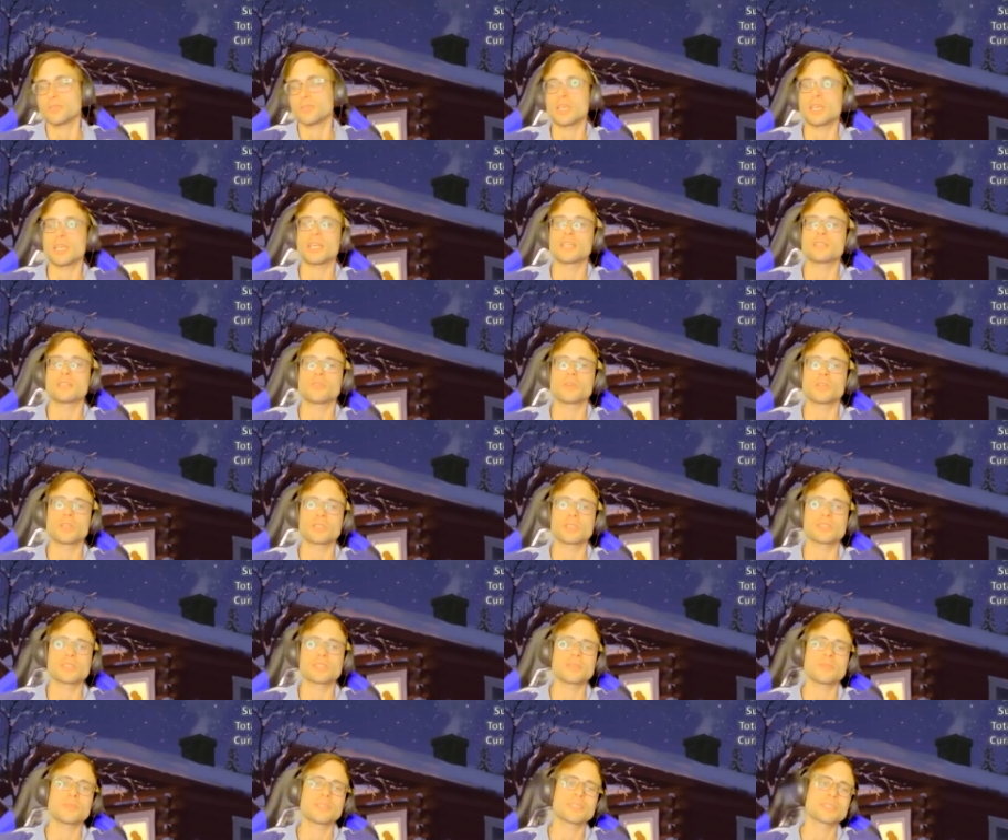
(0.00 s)
guys, we're on
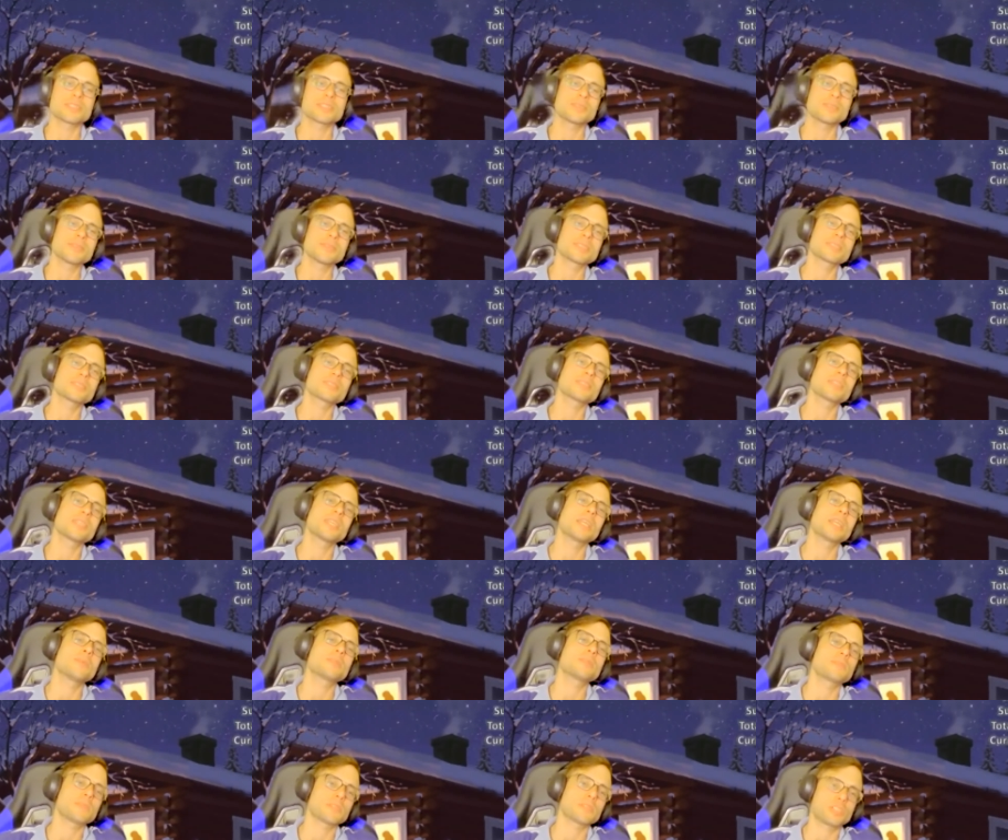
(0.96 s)
extremely
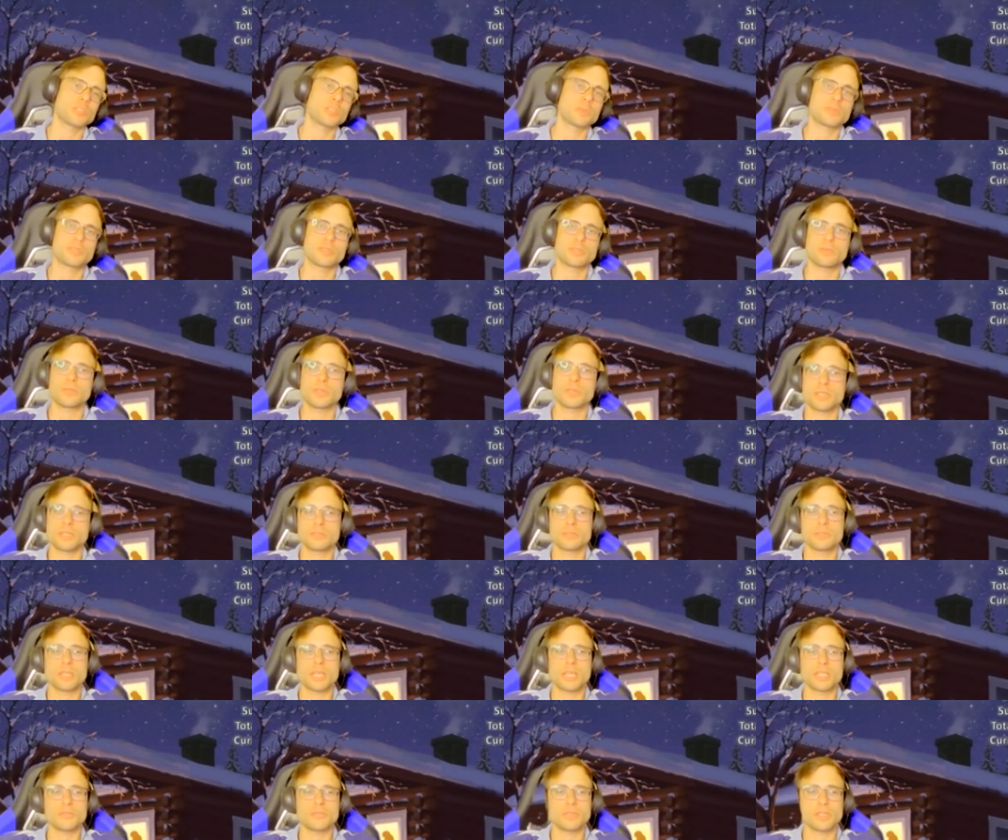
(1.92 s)
special episode because
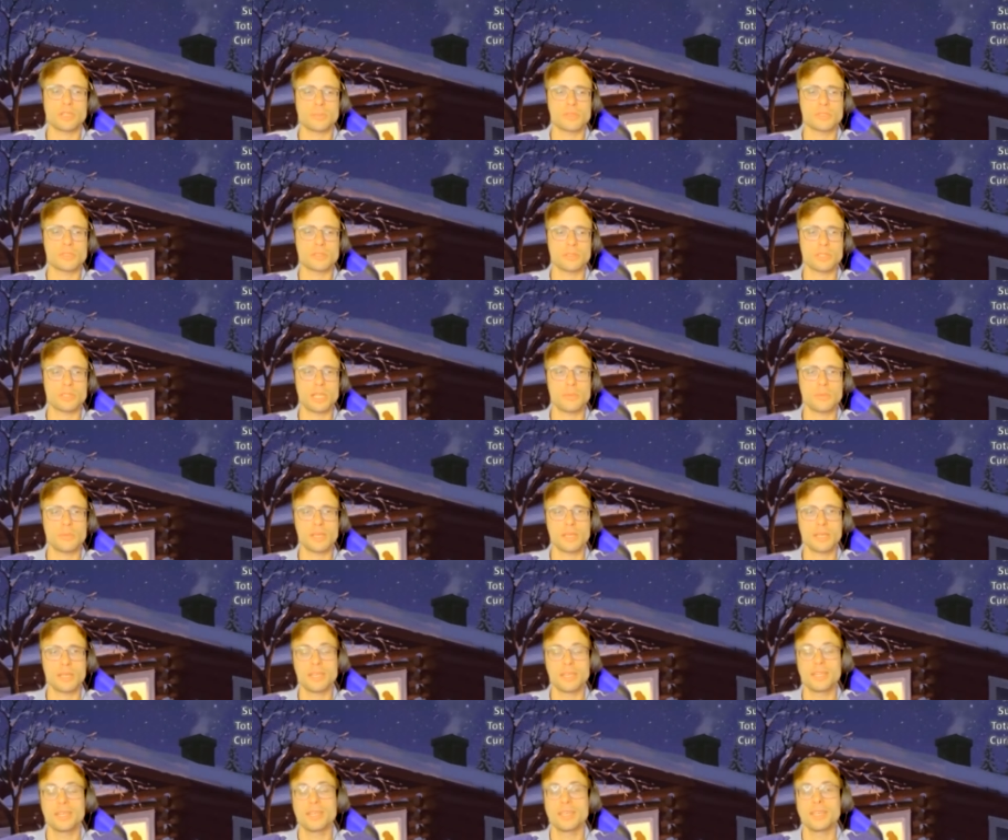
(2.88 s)
today, guys, we're on episode number
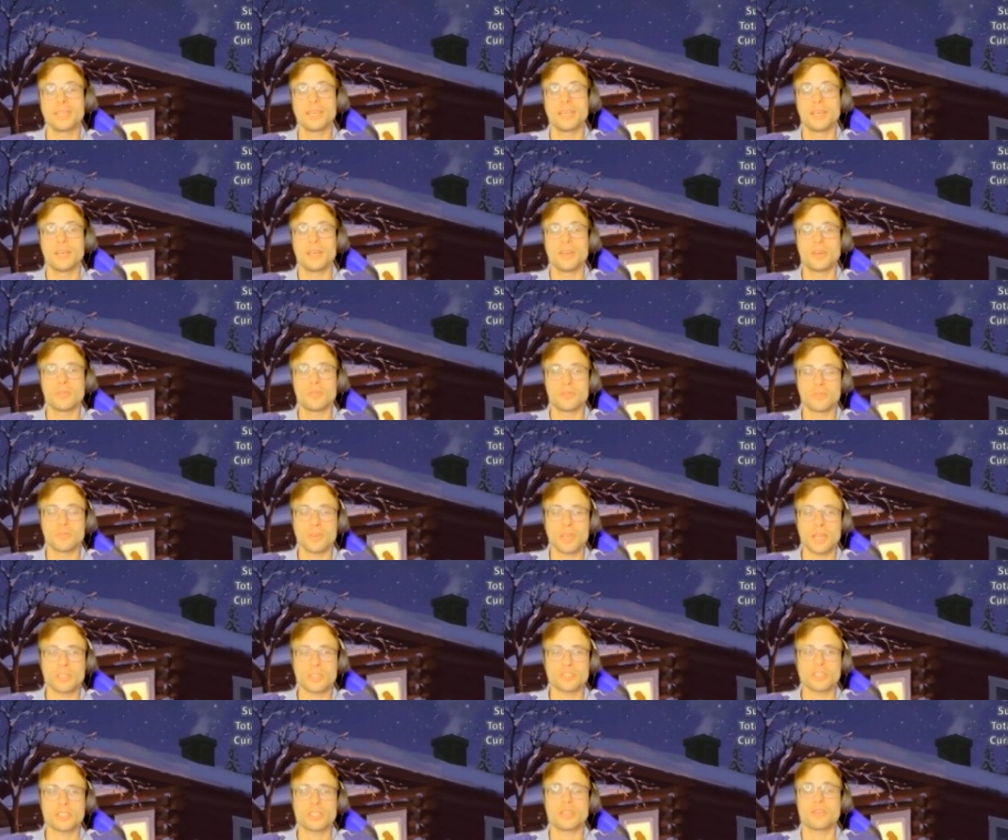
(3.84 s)

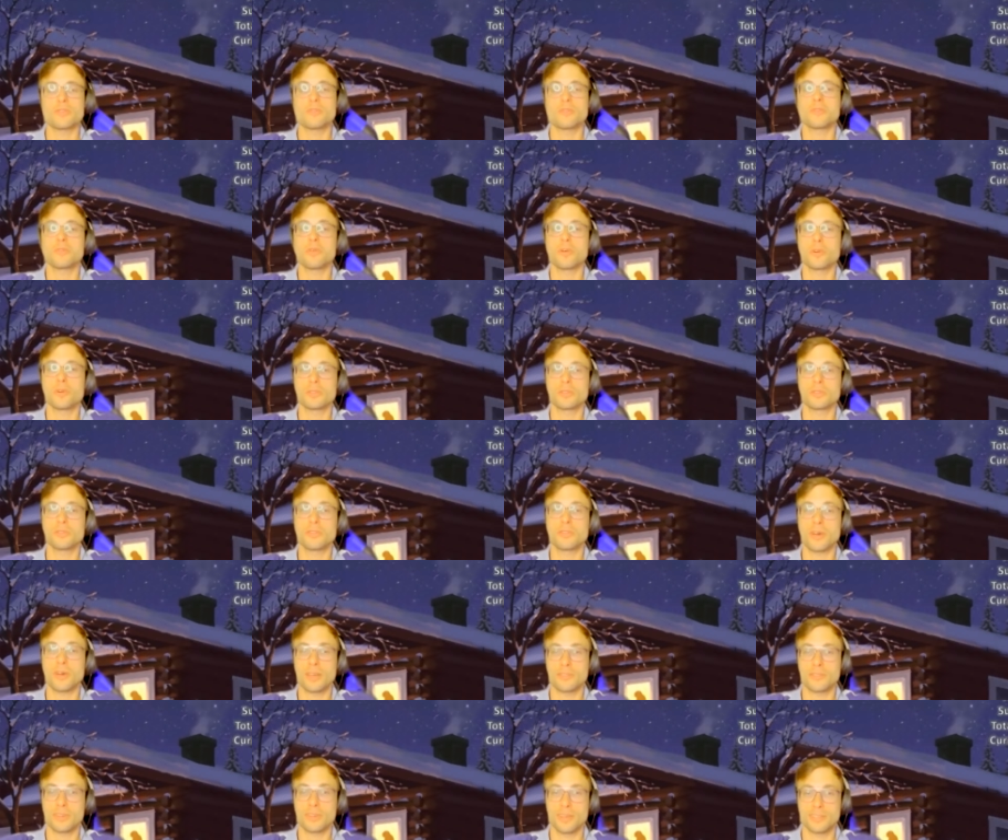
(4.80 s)

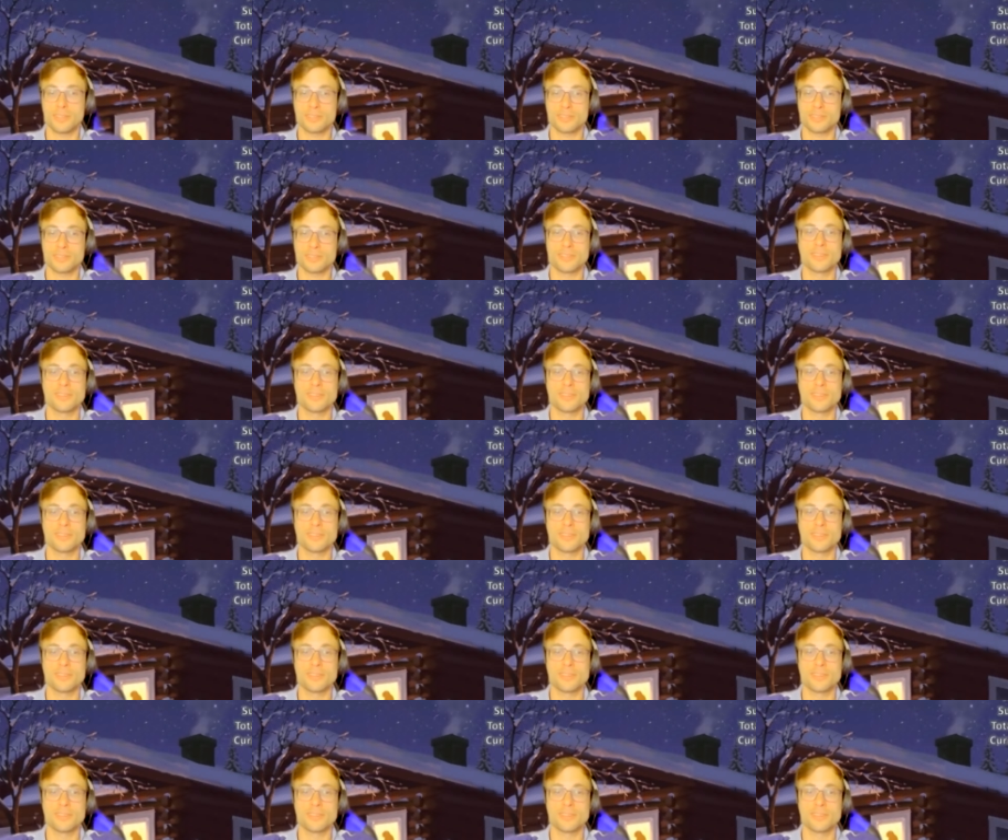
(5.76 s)
445, guys.